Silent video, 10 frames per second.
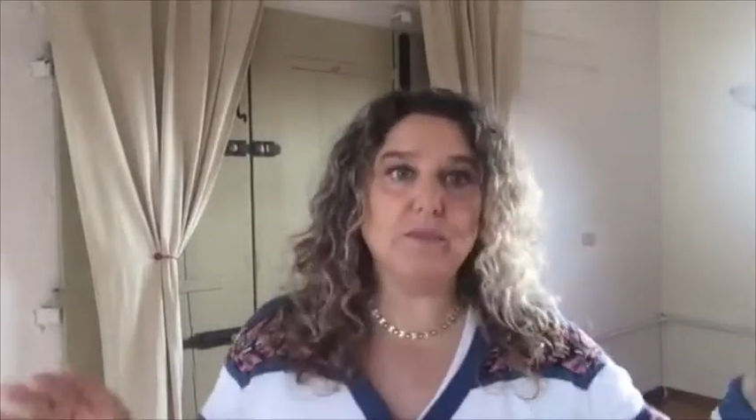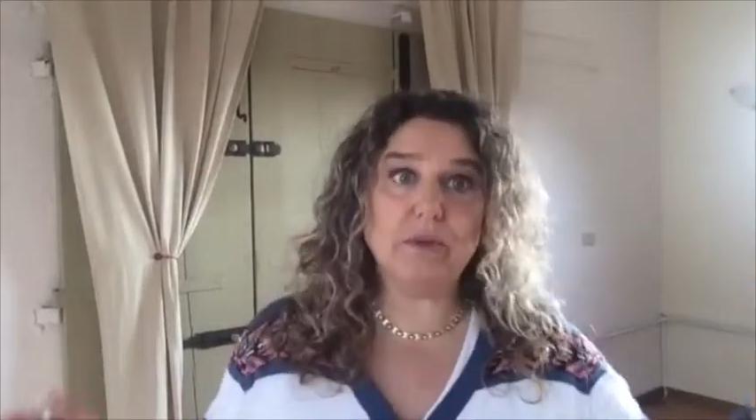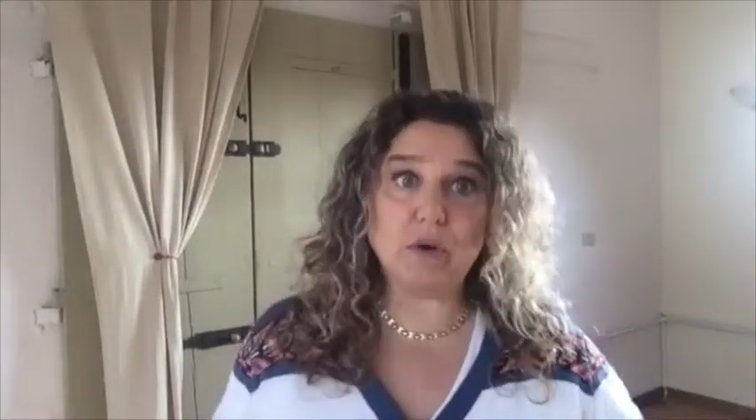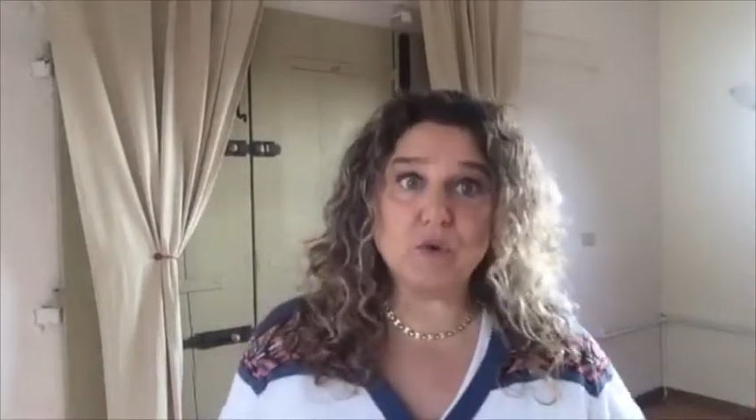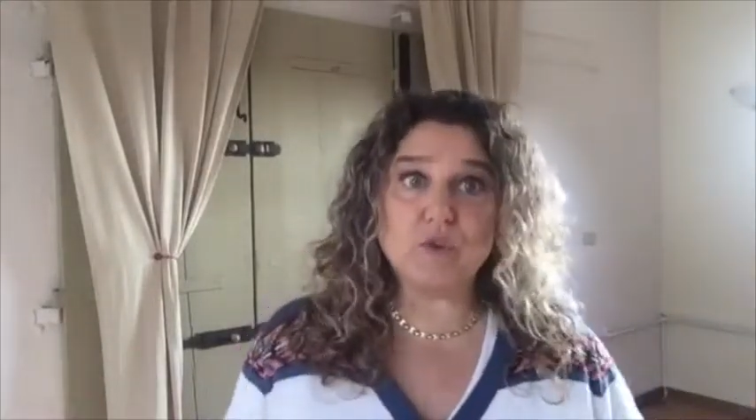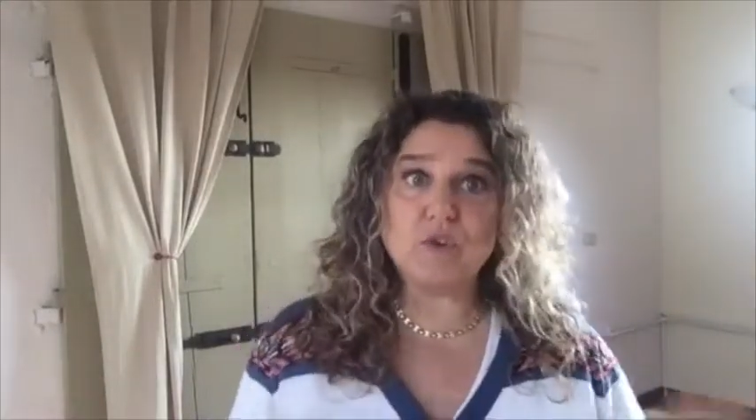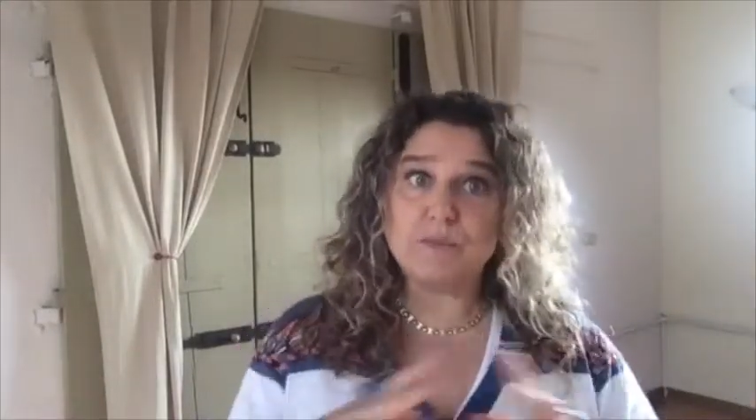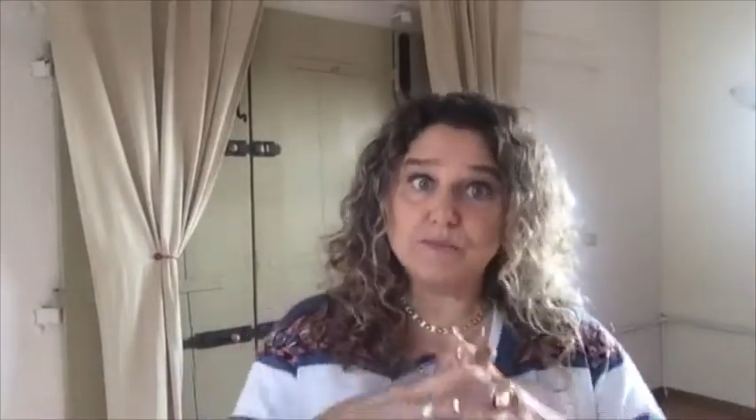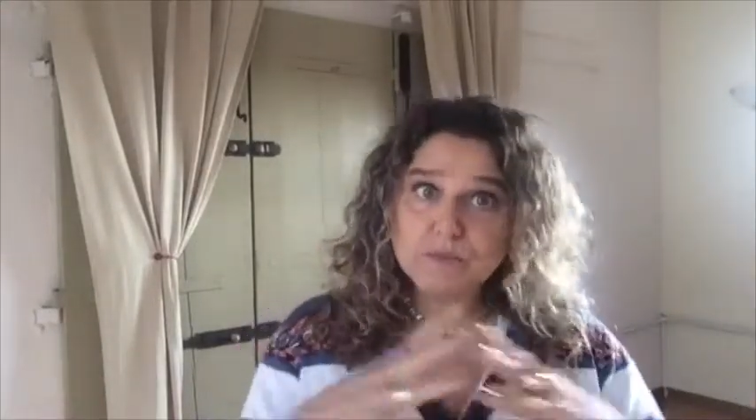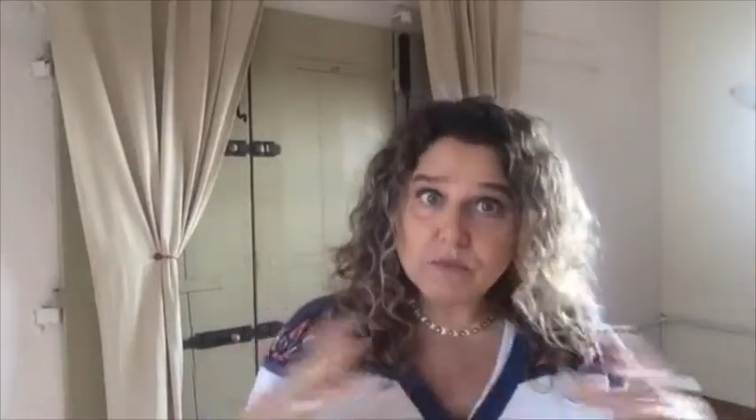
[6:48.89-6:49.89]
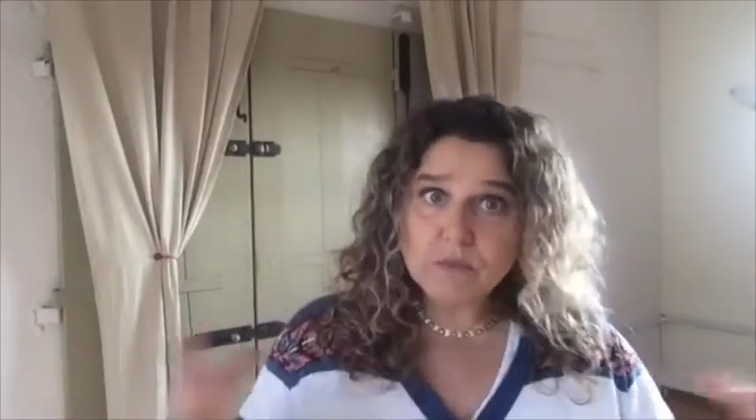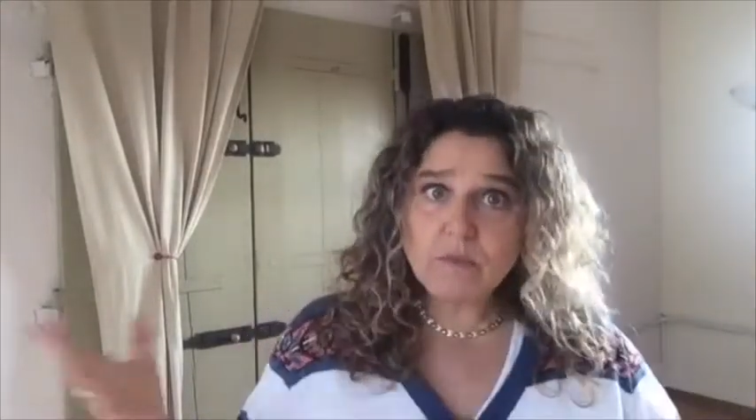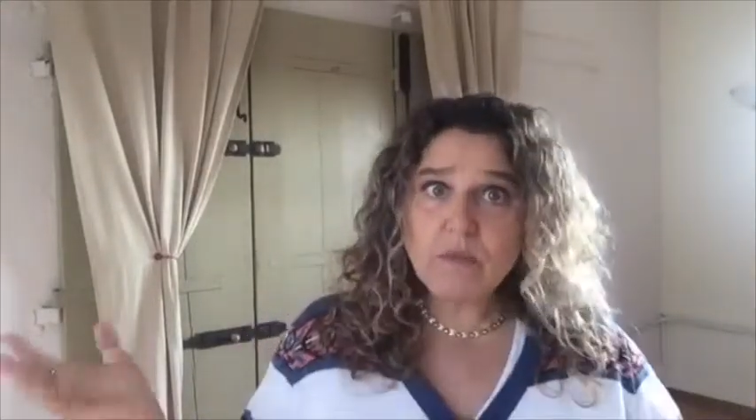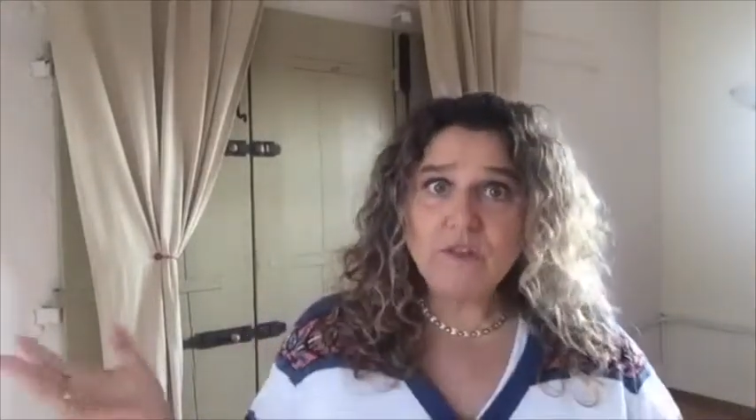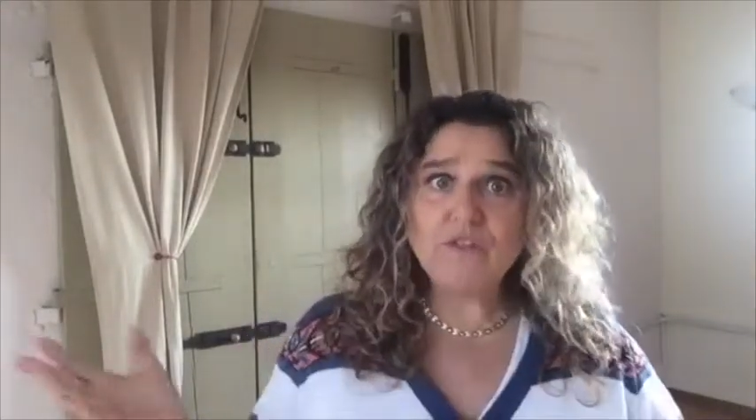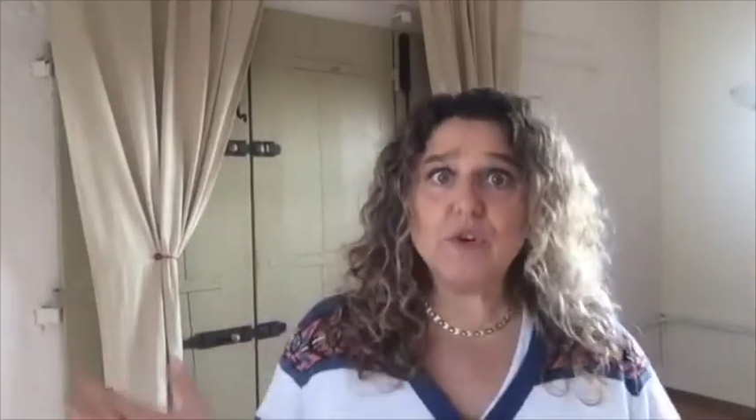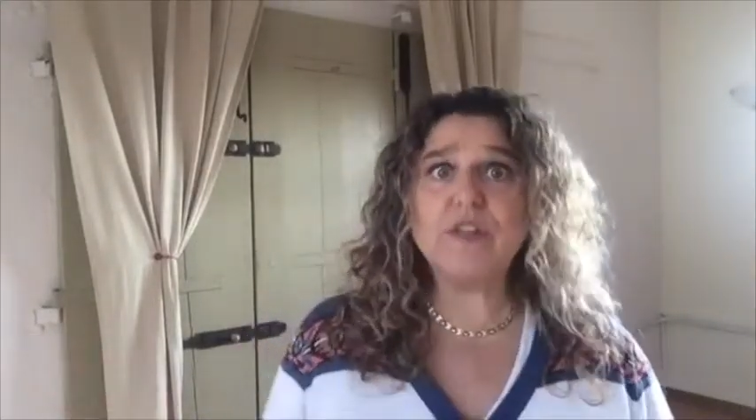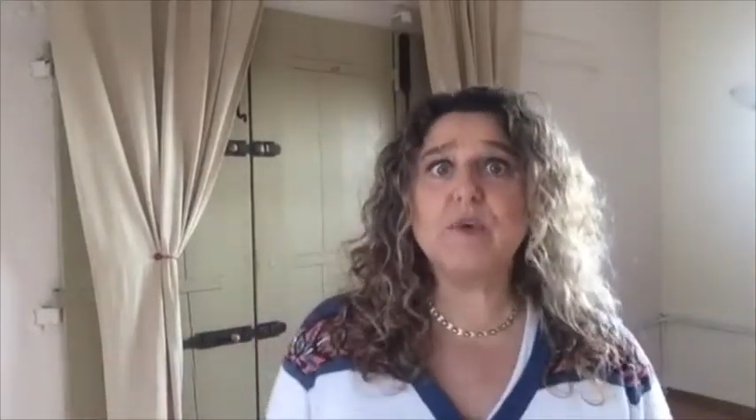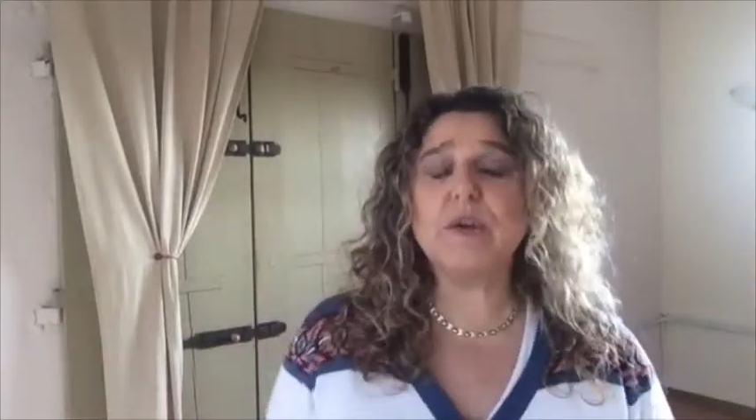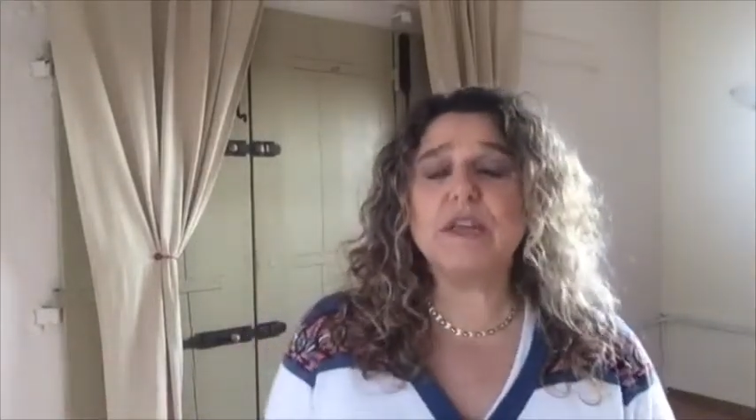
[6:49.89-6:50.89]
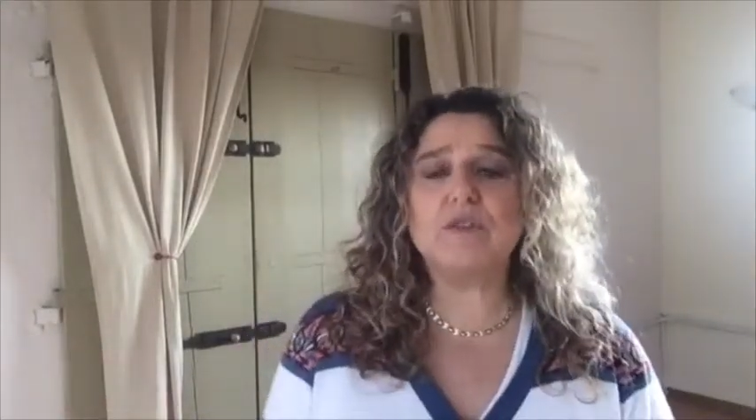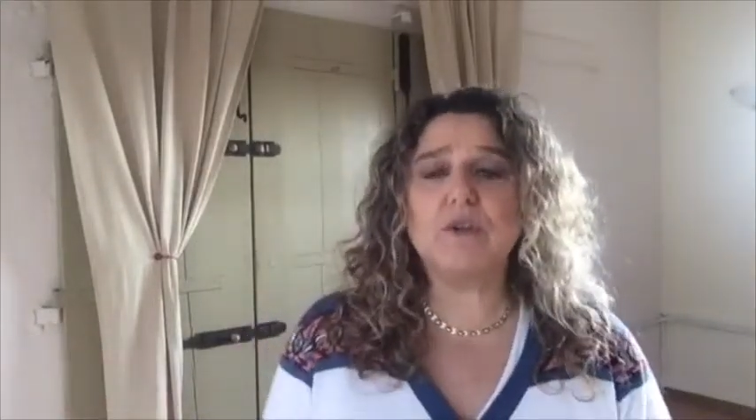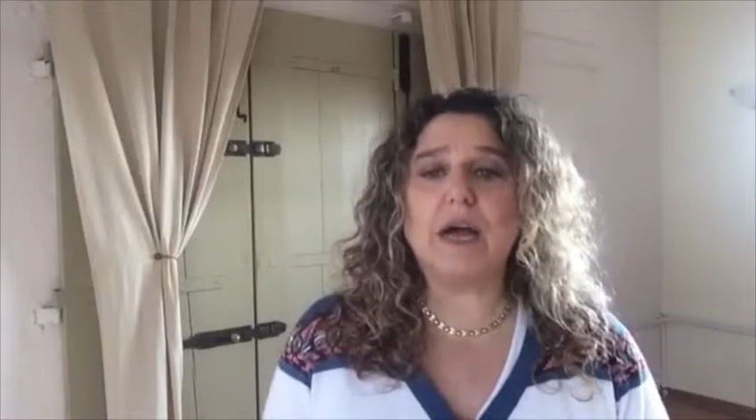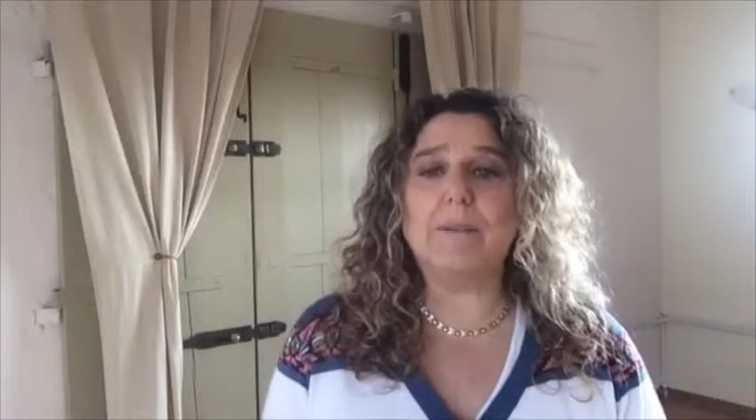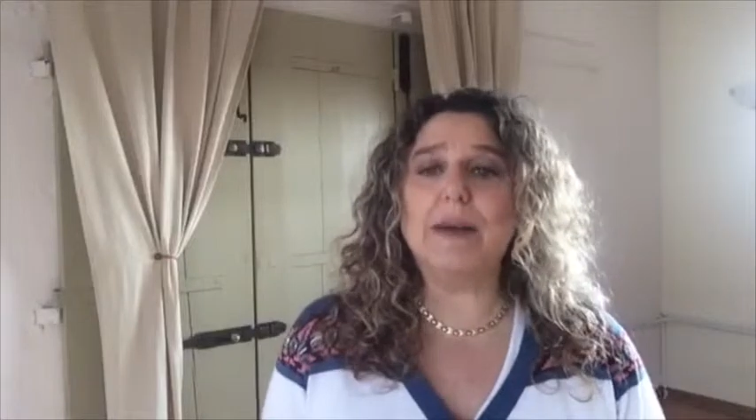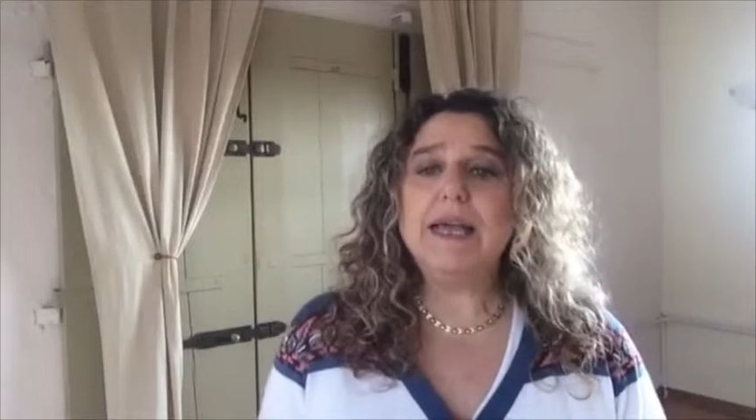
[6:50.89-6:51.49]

posts for the weeks to come.